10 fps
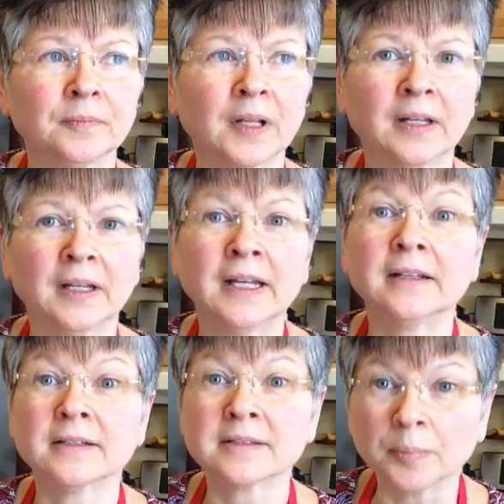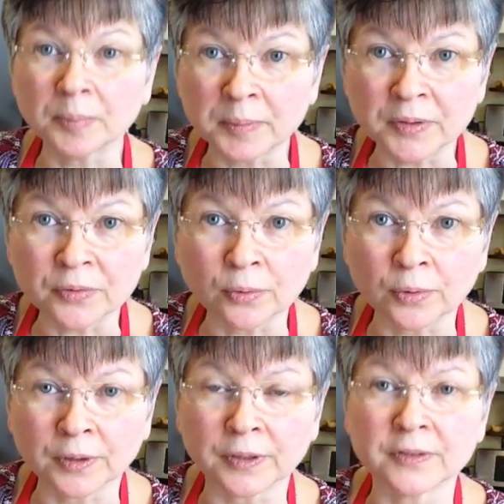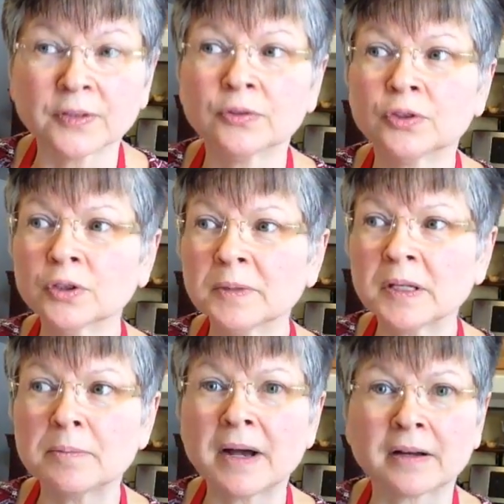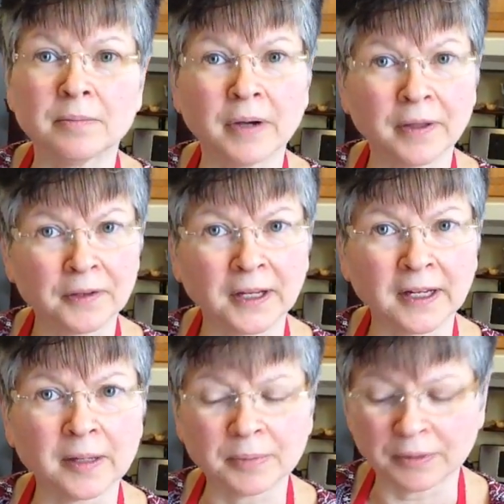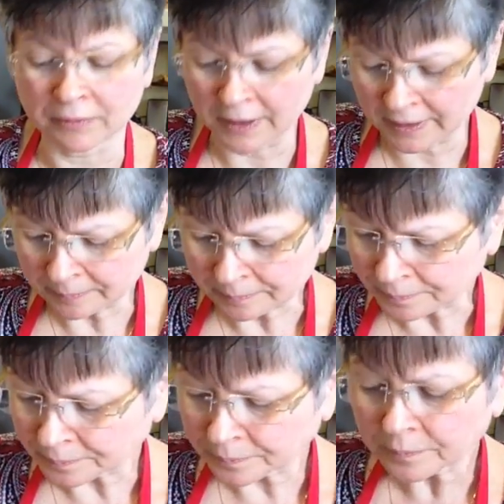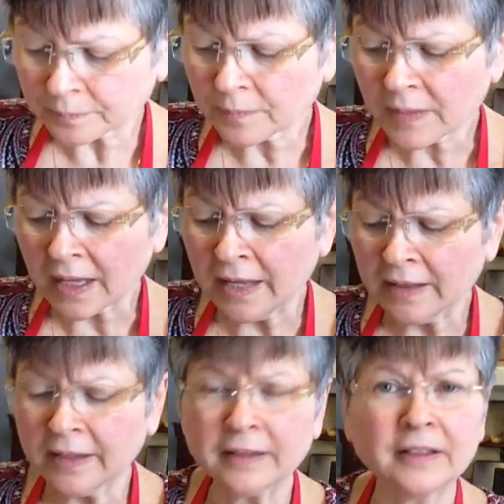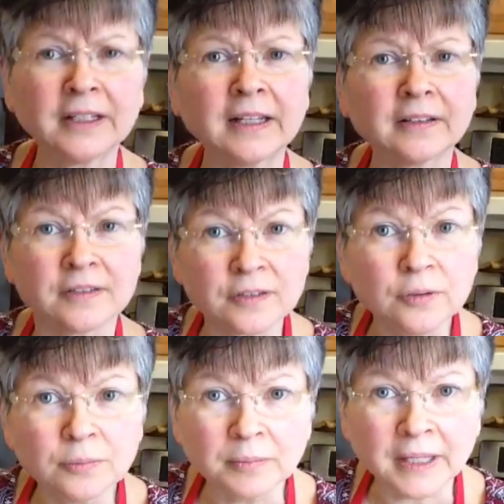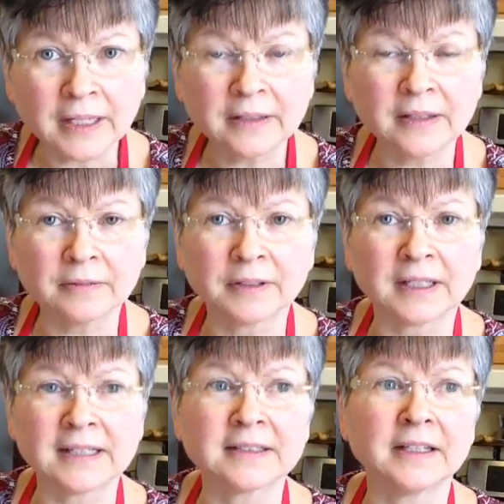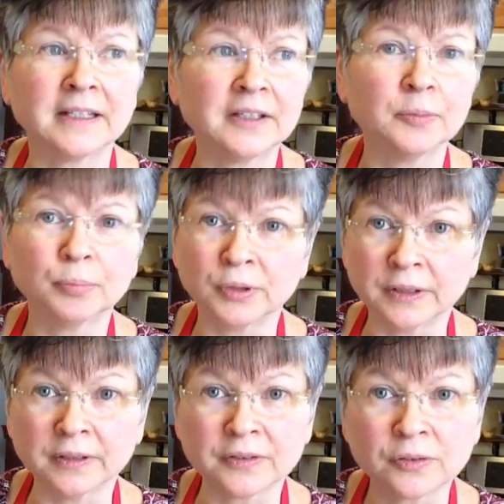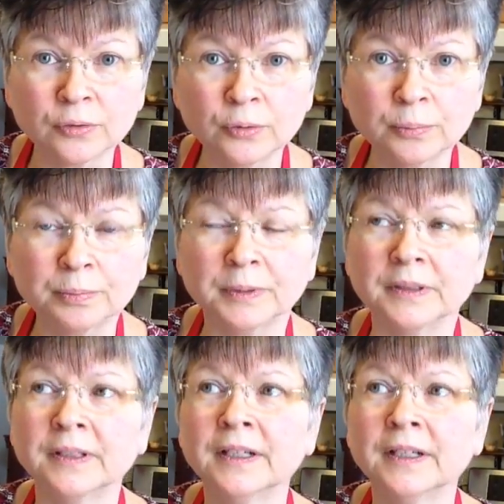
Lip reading: getting the supplements ordered. So it took me about a month to get up and running. And then to get the soup made, I realized I needed to put in the soup and,